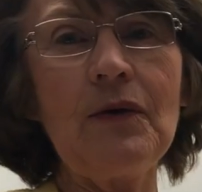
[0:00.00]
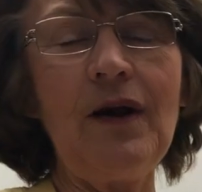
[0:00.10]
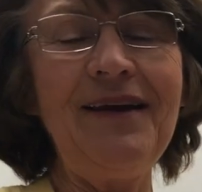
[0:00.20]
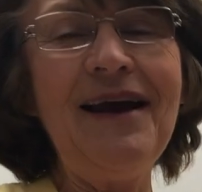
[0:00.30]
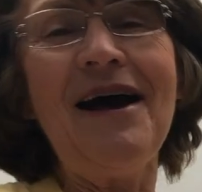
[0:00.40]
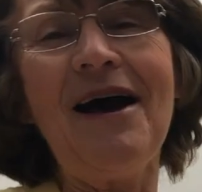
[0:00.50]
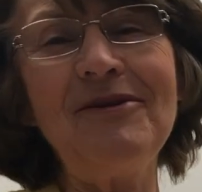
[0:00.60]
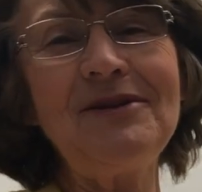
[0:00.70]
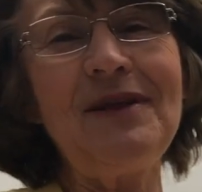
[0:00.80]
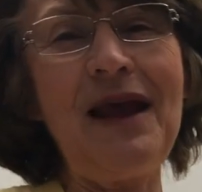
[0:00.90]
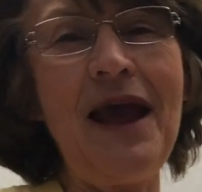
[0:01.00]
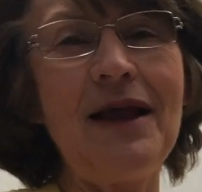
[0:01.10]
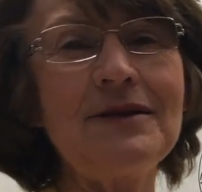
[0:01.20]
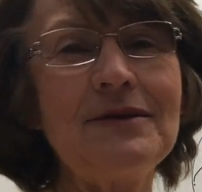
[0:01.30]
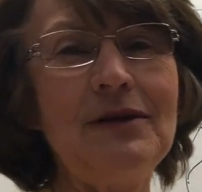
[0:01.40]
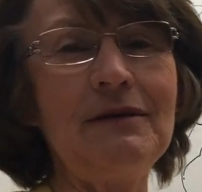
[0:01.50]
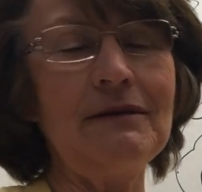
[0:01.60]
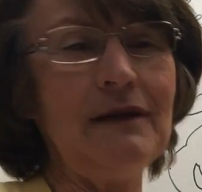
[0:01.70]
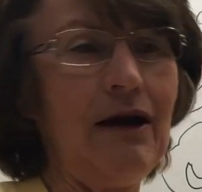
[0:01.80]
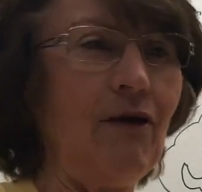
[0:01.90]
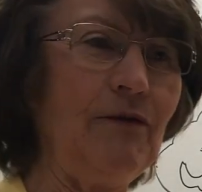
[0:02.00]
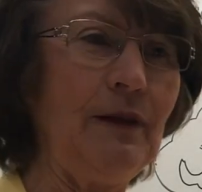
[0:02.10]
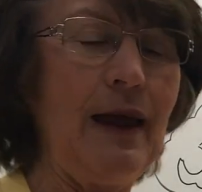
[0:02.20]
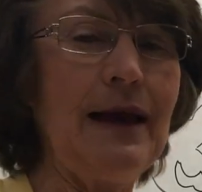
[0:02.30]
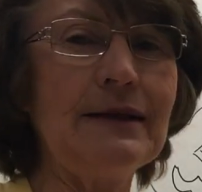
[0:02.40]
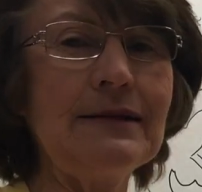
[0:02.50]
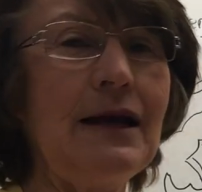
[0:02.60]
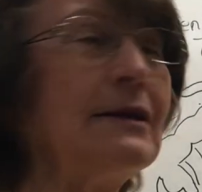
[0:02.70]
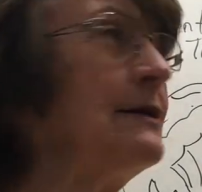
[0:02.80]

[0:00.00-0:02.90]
cord, out to the hands and legs. And